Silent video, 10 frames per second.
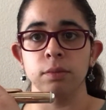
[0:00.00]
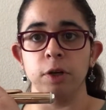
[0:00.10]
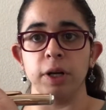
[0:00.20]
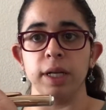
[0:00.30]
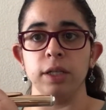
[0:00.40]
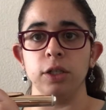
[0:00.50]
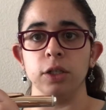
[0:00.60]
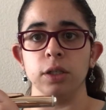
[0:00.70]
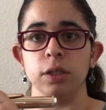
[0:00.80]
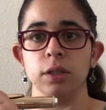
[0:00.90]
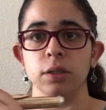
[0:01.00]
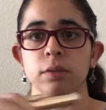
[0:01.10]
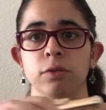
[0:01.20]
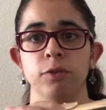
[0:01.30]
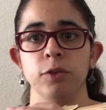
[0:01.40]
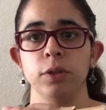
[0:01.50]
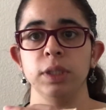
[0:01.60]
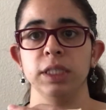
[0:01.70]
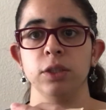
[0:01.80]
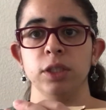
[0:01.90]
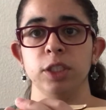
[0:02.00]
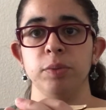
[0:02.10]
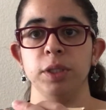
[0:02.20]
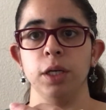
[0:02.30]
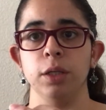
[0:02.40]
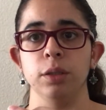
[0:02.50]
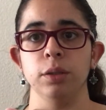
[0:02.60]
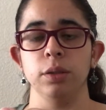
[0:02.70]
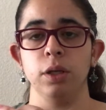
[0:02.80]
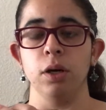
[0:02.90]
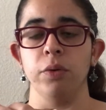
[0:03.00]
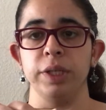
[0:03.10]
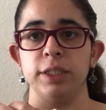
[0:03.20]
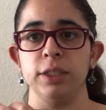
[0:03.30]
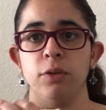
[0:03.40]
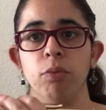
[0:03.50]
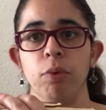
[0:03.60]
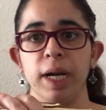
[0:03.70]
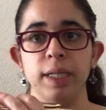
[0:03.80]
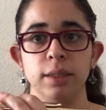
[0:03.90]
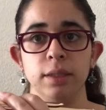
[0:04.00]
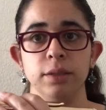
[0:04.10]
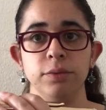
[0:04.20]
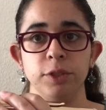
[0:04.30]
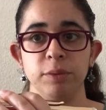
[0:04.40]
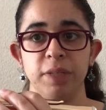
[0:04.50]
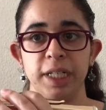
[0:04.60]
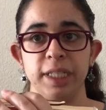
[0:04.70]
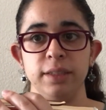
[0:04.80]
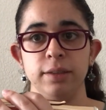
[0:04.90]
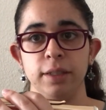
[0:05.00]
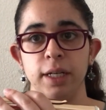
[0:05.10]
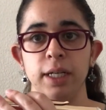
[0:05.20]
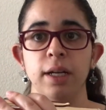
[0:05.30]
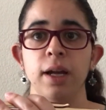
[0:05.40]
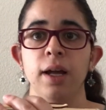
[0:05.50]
alright, your flute is going to be going to the right of your body. Alright,